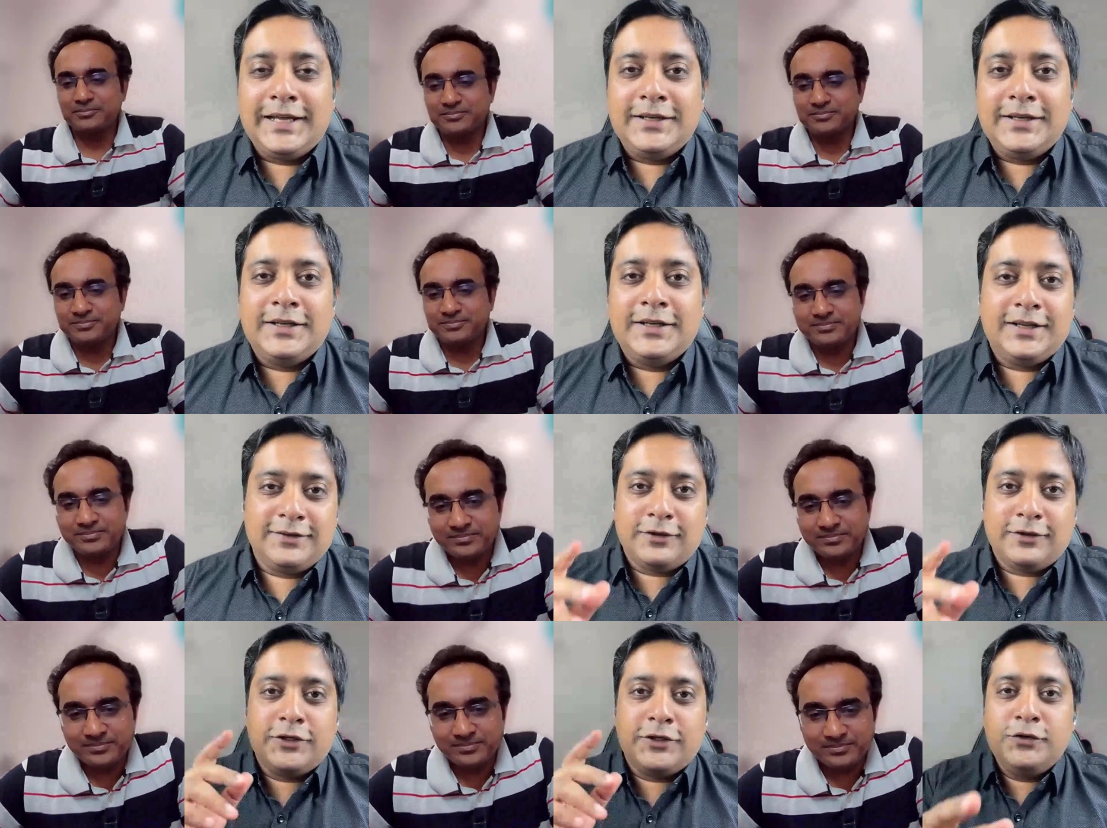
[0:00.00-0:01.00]
Speaker 1: And
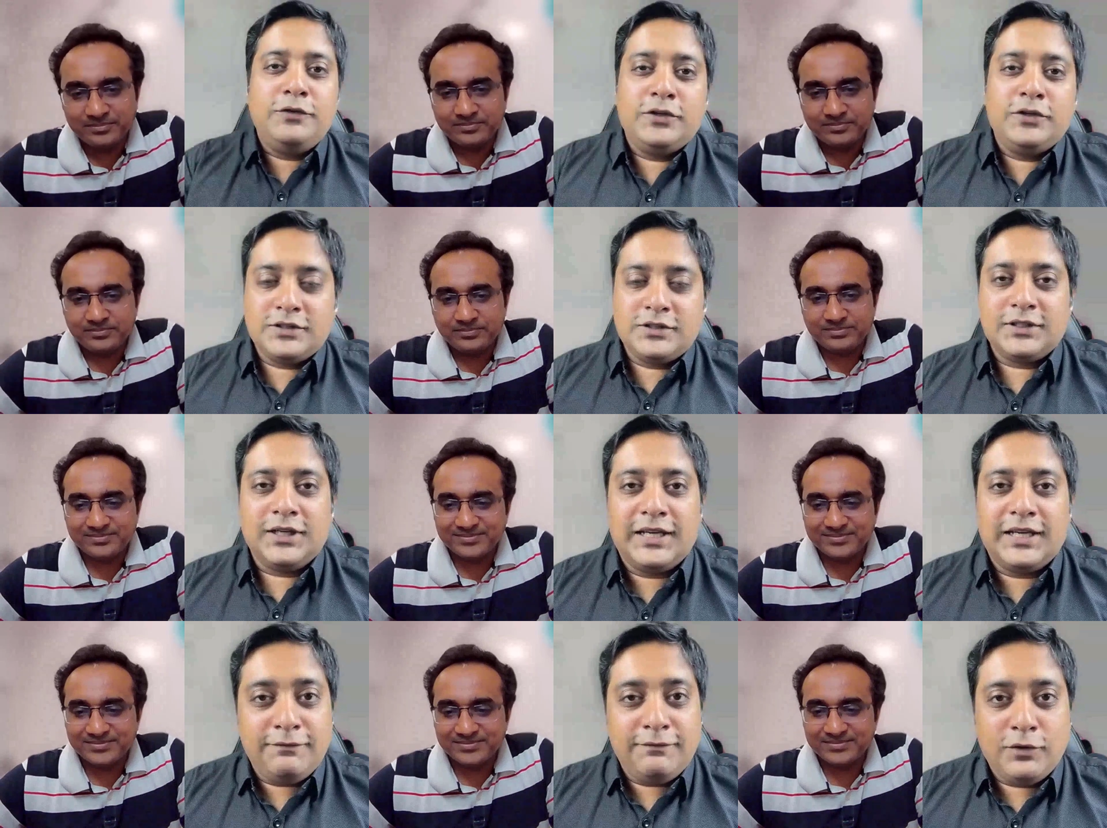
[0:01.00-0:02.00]
for you
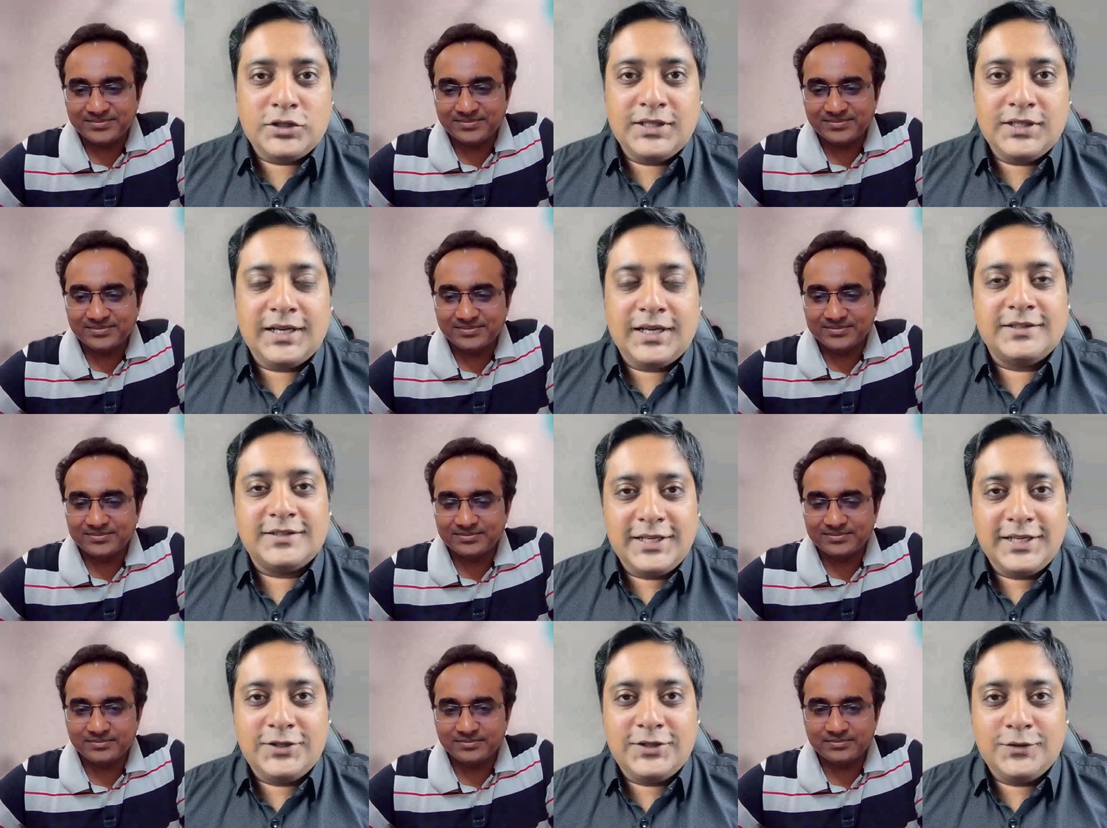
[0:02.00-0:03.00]
viewers, uh, keep watching
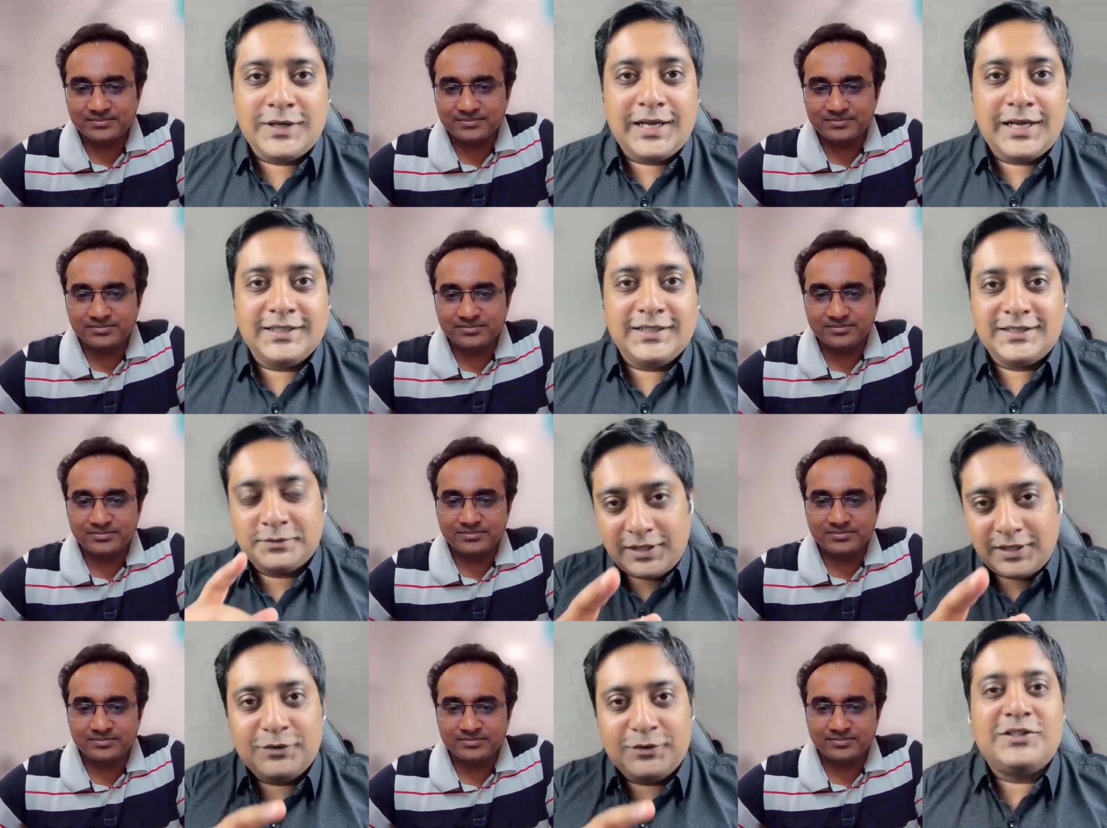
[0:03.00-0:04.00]
and stay tuned and
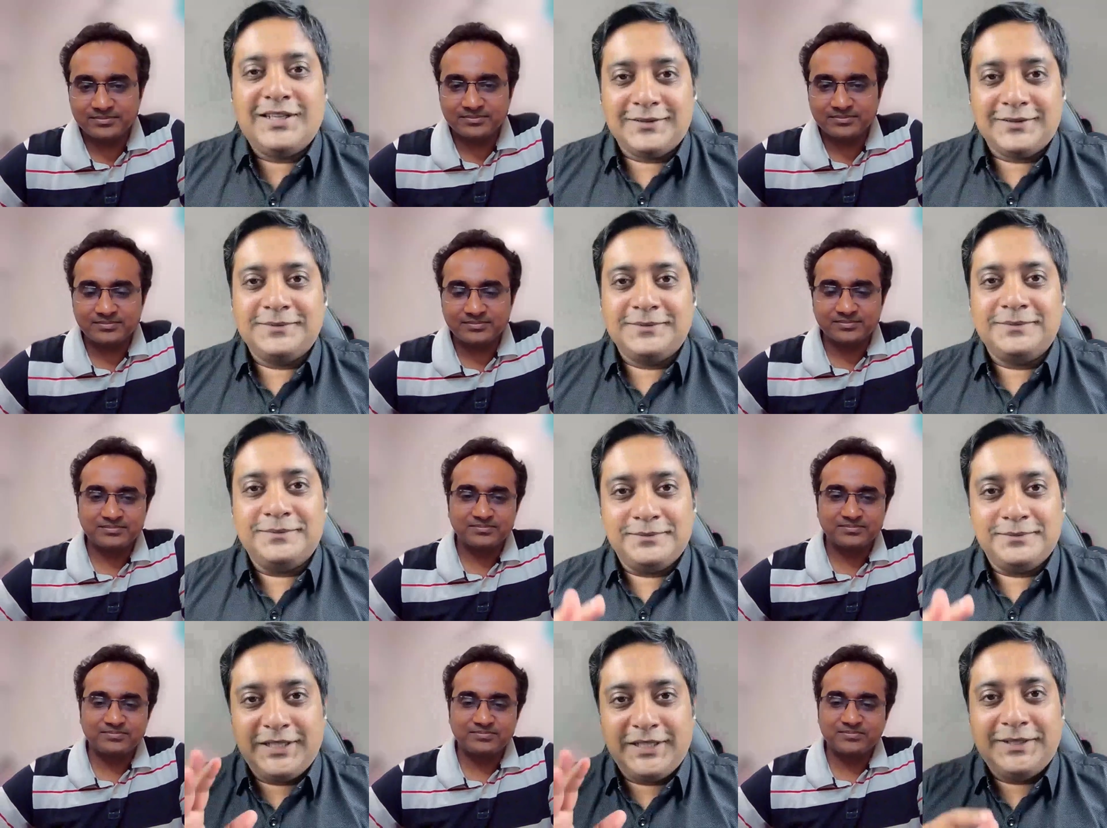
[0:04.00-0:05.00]
subscribe to the channel.
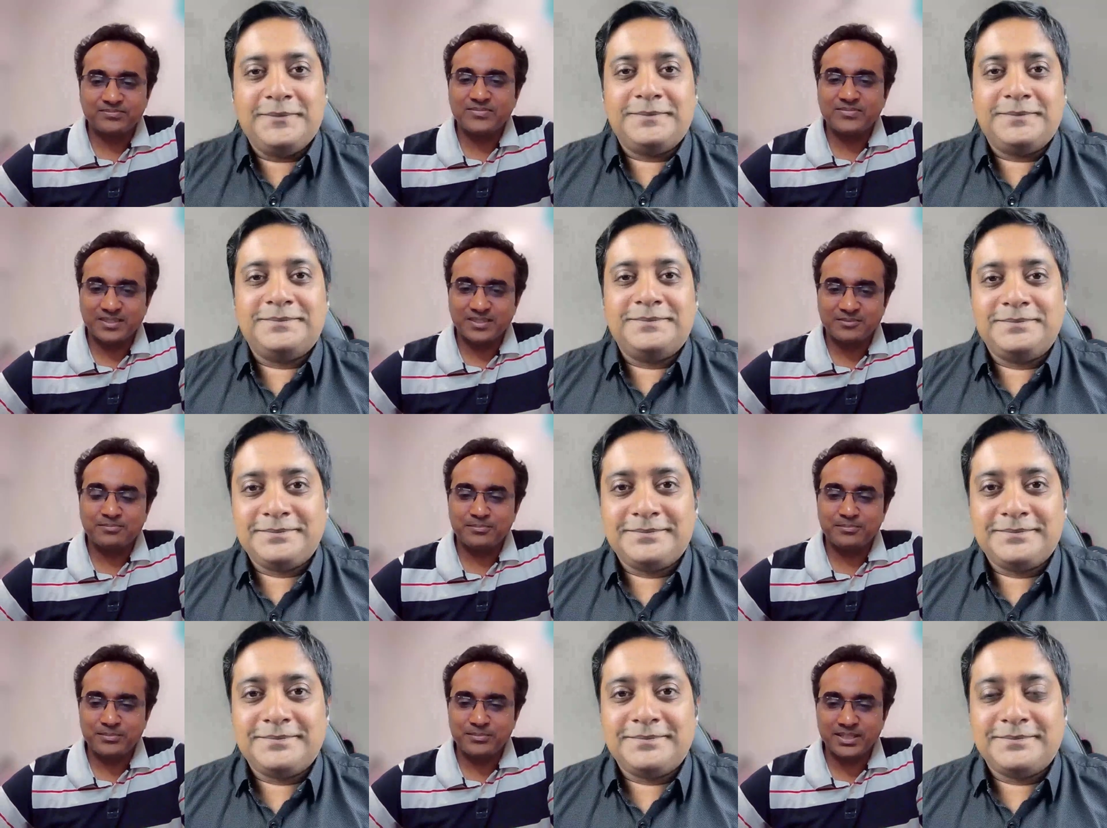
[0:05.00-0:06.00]
Bye.
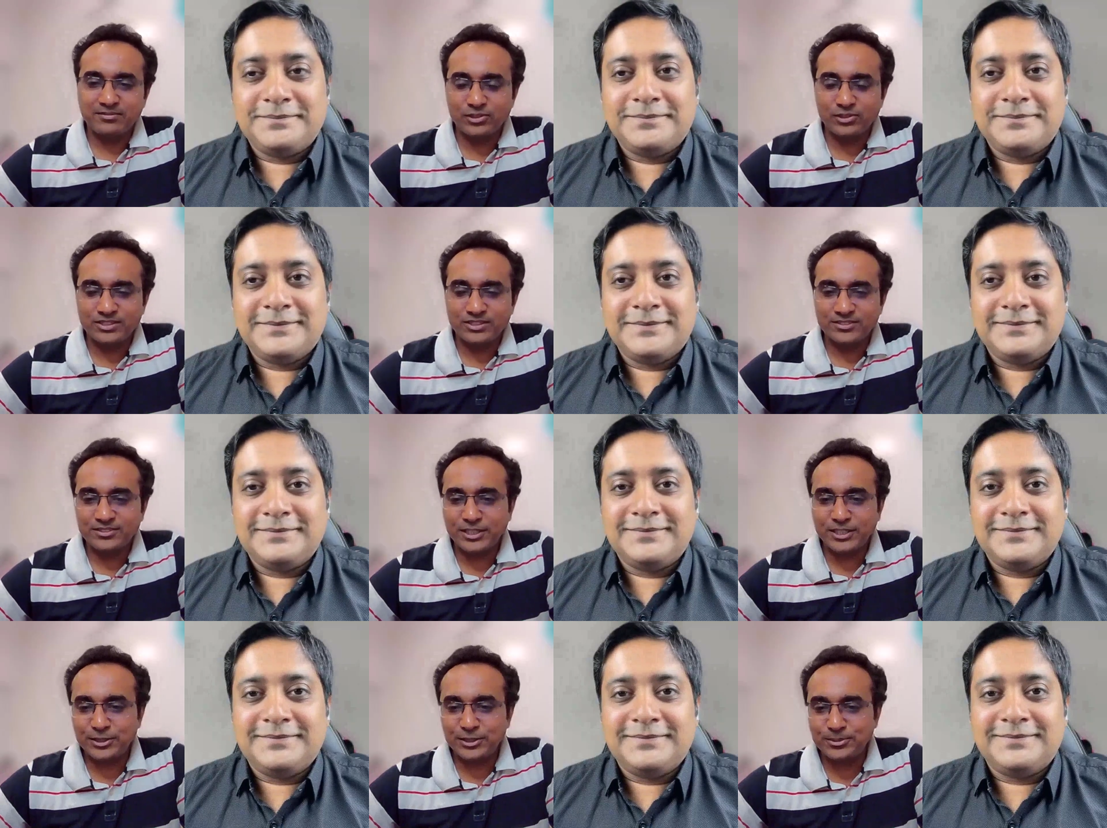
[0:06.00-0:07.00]
Speaker 2: Bye,
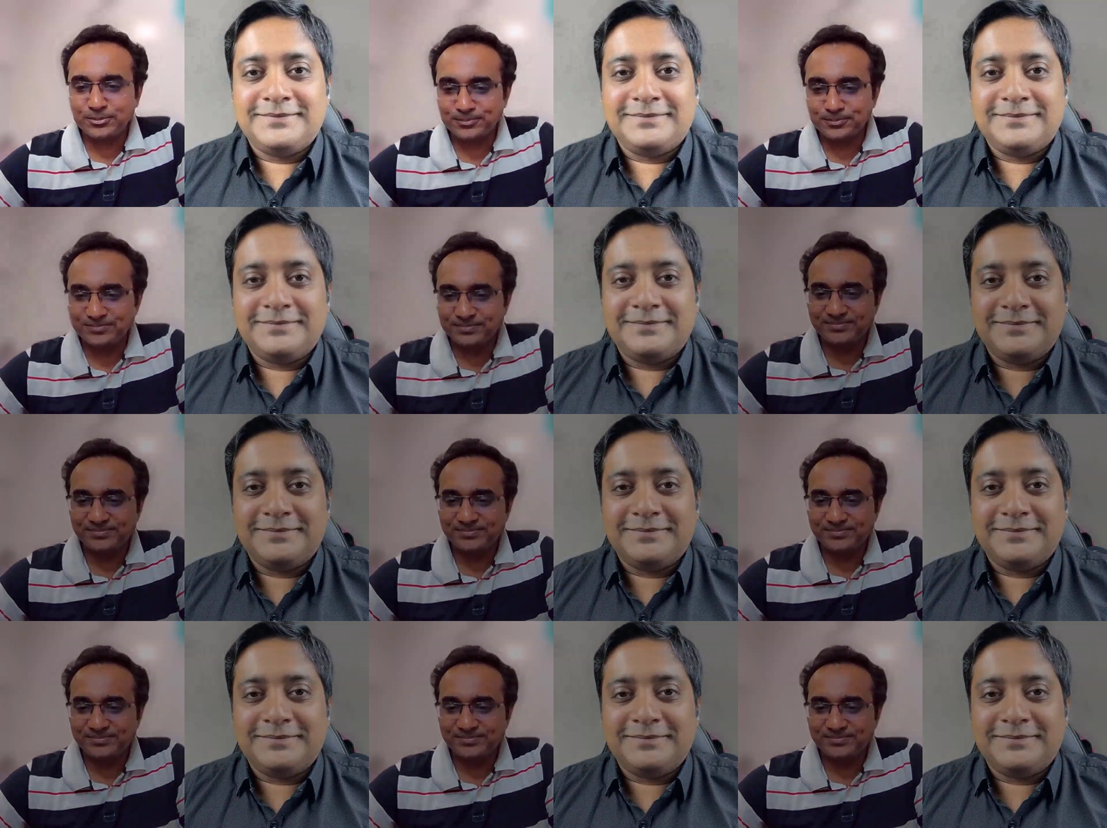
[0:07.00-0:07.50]
viewers. Thank you.